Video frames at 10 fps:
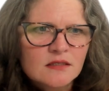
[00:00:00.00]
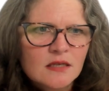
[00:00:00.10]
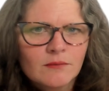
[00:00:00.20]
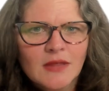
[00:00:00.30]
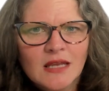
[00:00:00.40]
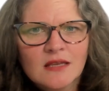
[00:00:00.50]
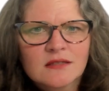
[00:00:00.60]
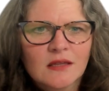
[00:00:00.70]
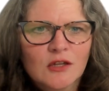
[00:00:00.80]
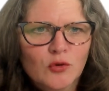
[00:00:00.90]
some
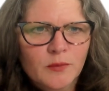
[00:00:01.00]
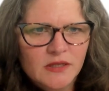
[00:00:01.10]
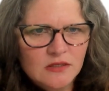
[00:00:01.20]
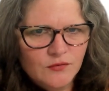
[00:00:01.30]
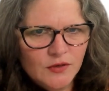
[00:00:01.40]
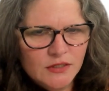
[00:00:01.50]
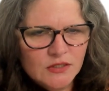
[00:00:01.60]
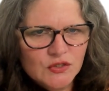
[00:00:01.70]
things a little bit different.